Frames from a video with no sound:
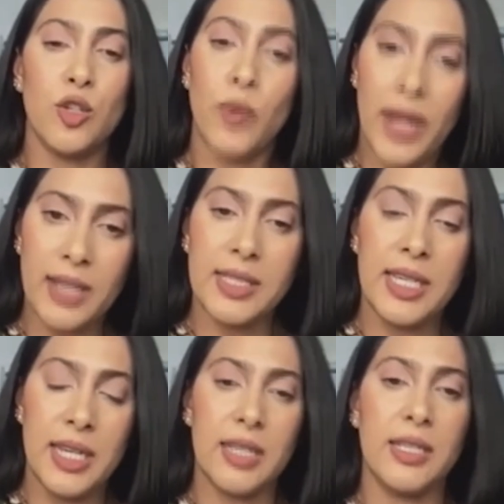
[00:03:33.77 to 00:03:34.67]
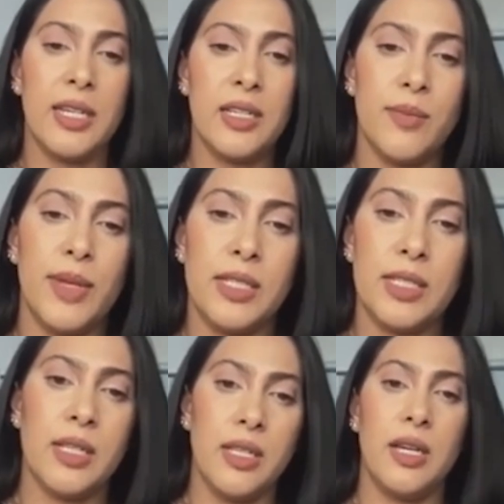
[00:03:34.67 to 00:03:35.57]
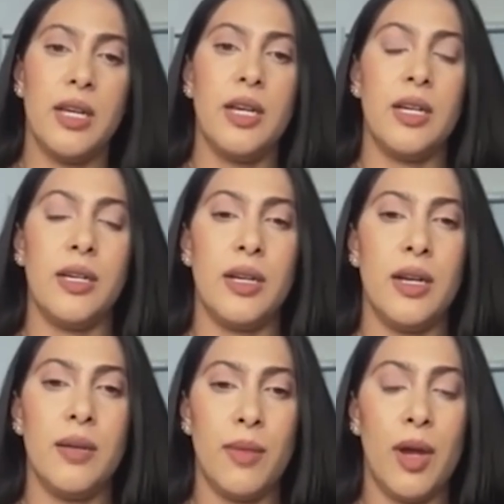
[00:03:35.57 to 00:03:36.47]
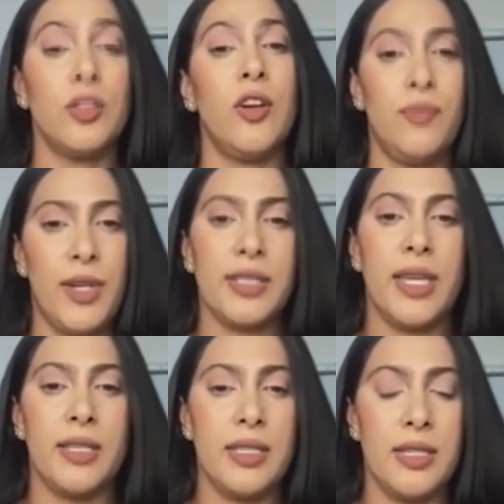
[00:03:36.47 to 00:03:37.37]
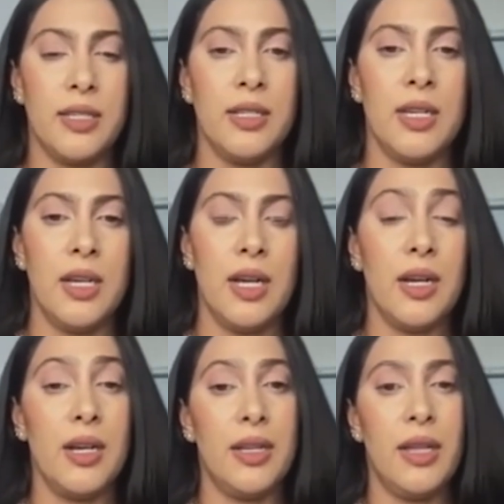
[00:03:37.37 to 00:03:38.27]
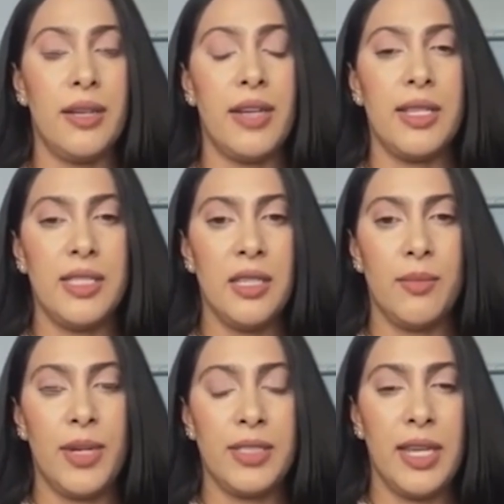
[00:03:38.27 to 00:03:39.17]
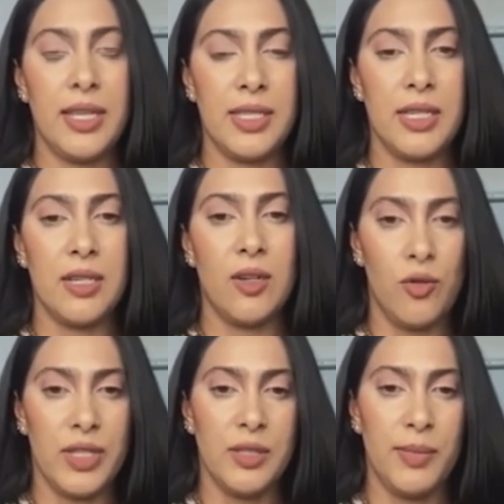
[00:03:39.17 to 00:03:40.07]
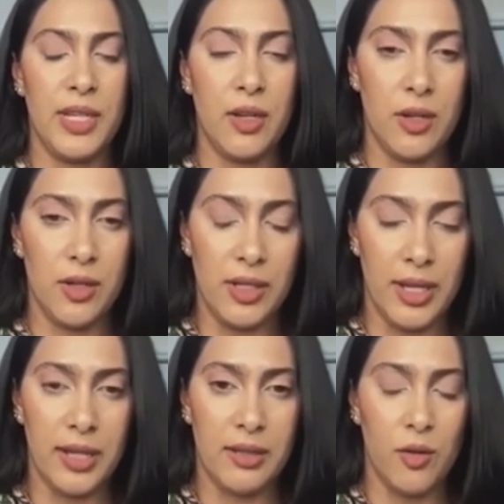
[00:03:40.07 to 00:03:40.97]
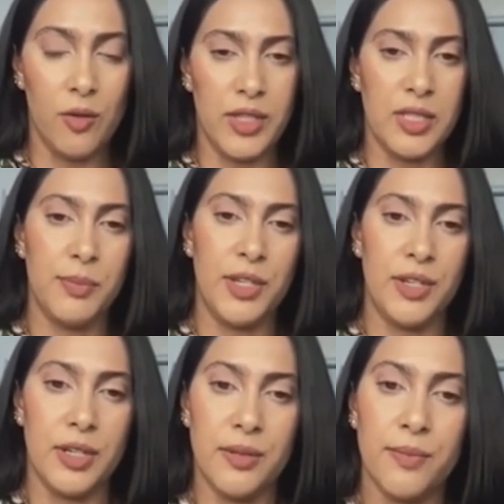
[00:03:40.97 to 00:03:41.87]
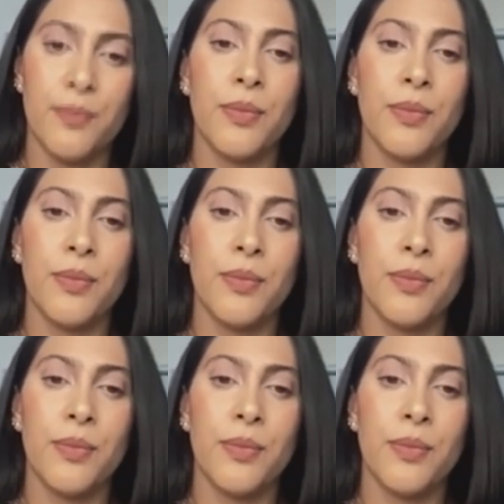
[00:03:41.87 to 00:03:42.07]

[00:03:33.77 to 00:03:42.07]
So we are seeing an incremental amount of breast cancer, a rise in the breast cancer over this period.